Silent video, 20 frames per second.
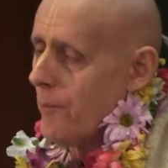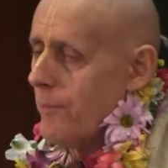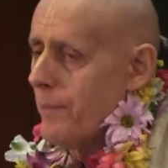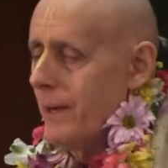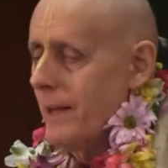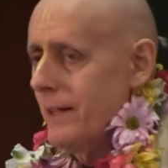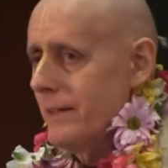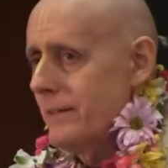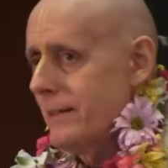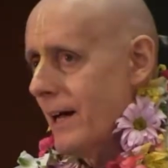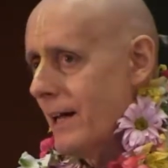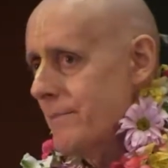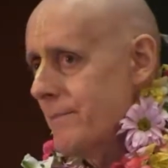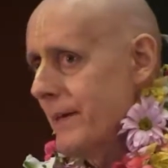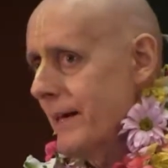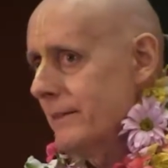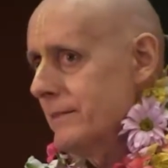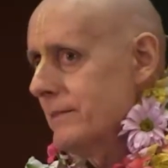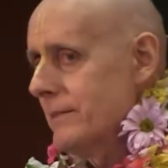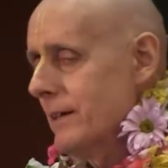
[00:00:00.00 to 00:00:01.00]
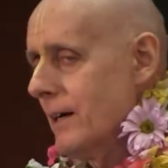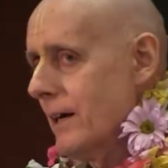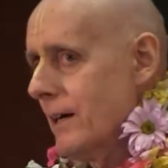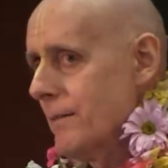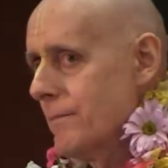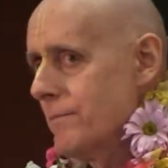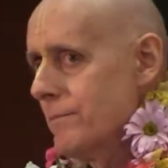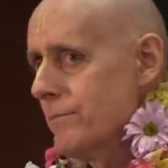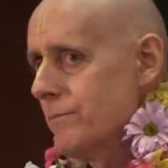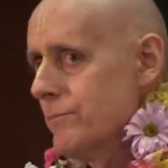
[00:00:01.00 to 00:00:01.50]
But I met
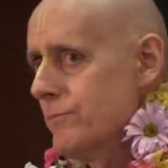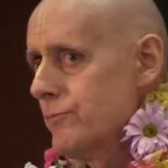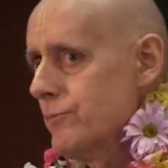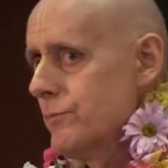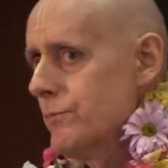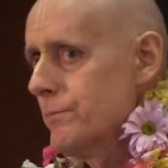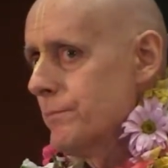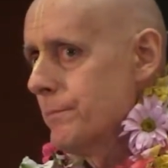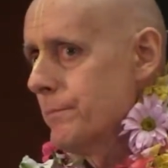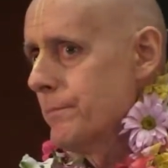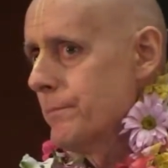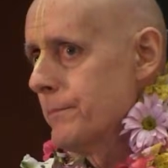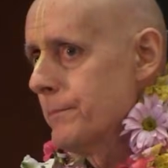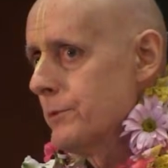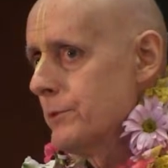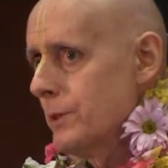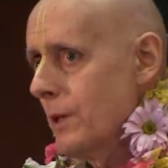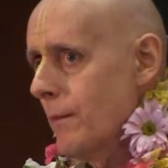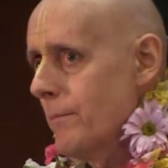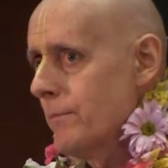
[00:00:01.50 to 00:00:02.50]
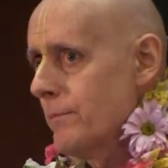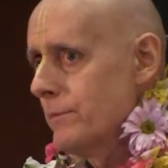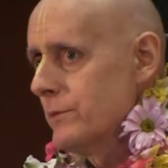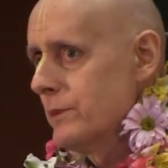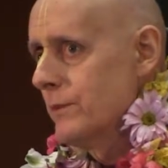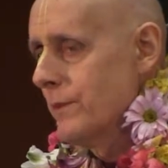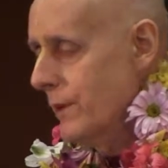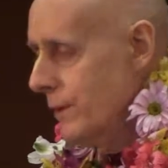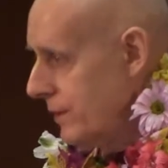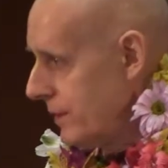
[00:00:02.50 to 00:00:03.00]
some
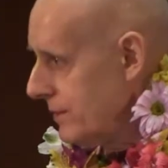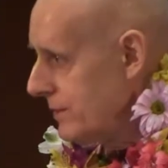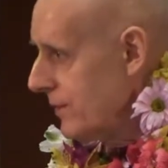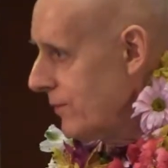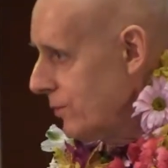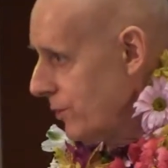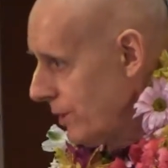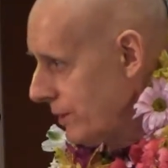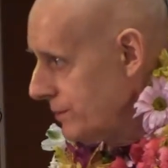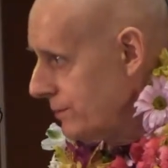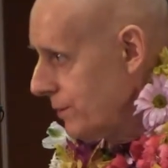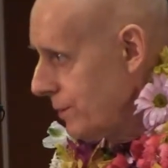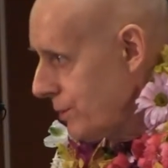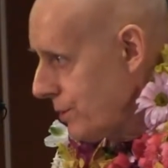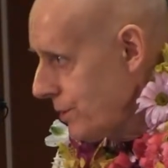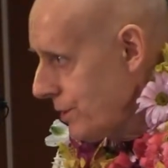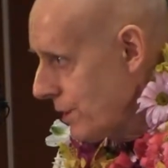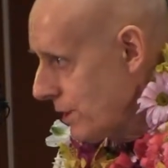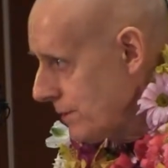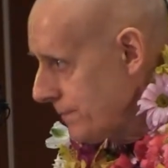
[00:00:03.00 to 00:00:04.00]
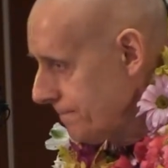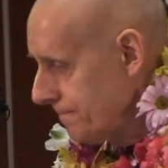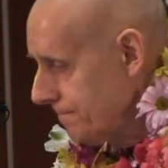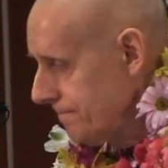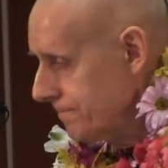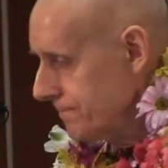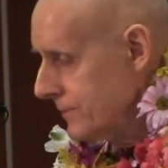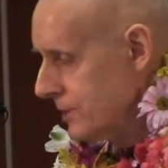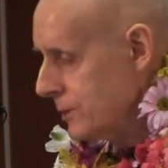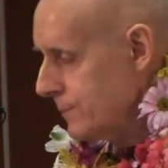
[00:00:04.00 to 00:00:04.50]
devotees of Lord Krishna,
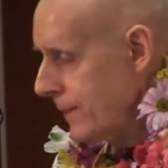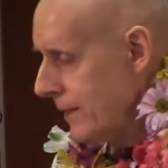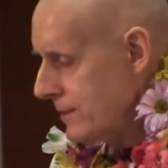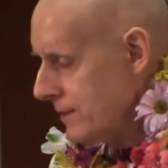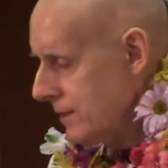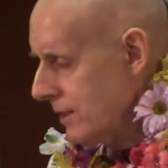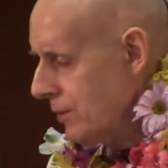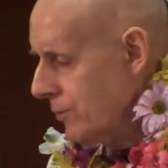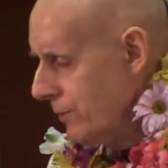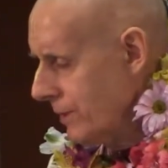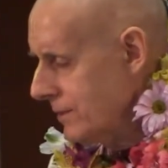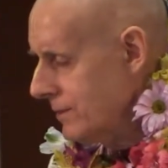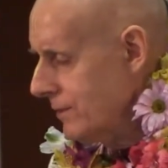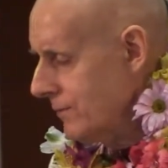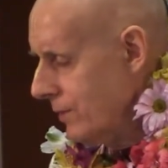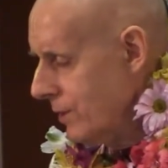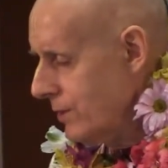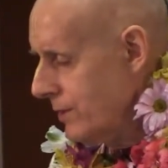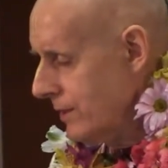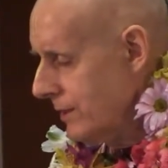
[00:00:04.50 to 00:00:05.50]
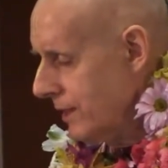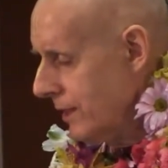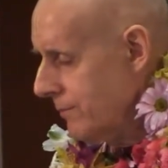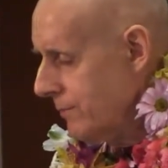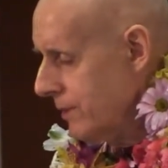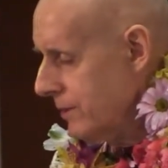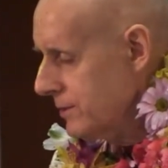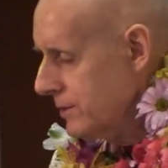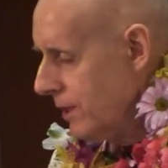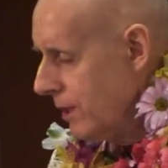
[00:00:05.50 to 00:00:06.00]
especially one devotee
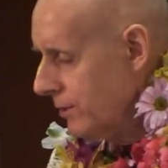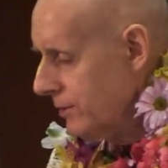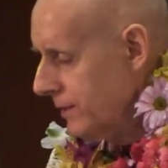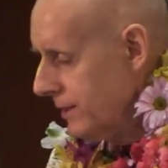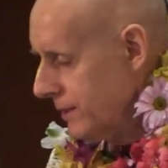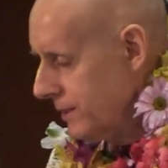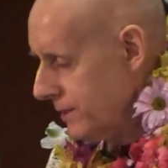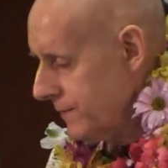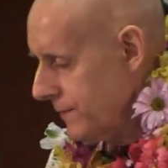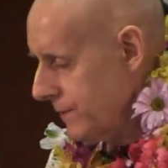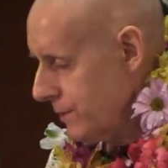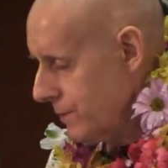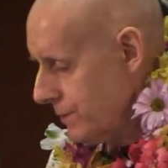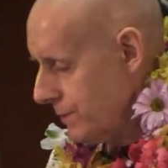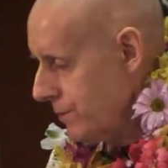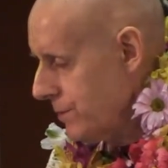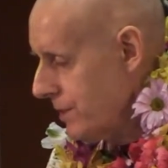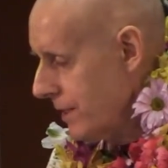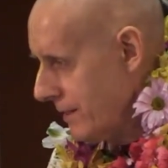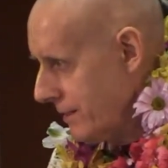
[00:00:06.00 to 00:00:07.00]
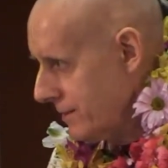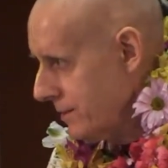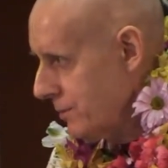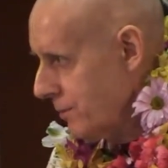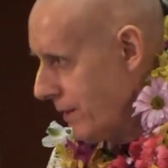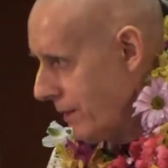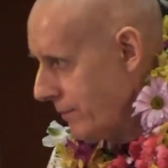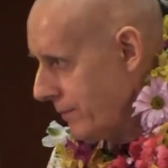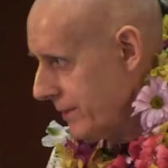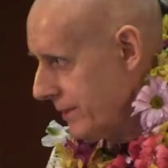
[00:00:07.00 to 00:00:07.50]
named His Holiness Vishnu
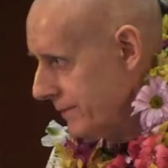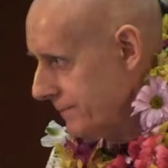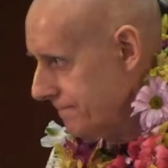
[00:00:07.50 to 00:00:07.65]
Janaswami.